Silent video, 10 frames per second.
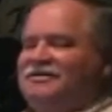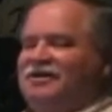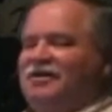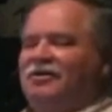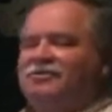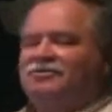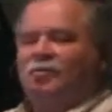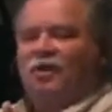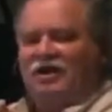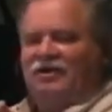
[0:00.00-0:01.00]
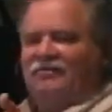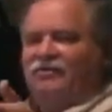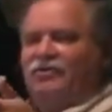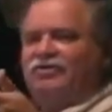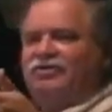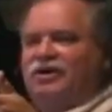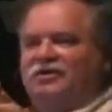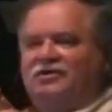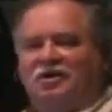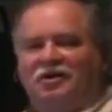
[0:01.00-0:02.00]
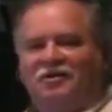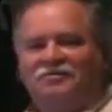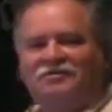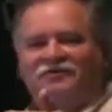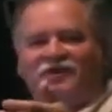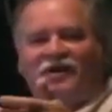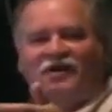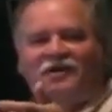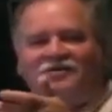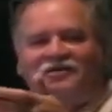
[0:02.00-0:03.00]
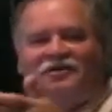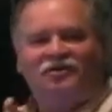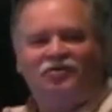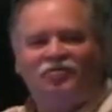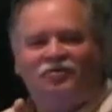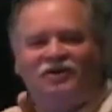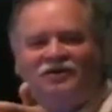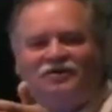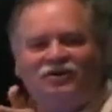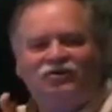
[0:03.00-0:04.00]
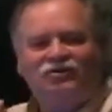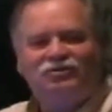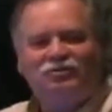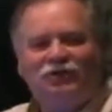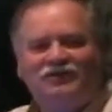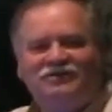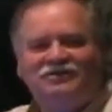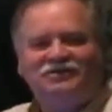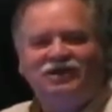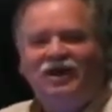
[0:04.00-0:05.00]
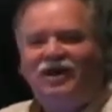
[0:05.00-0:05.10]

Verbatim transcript: God's waiting for you to take time to find Him in those places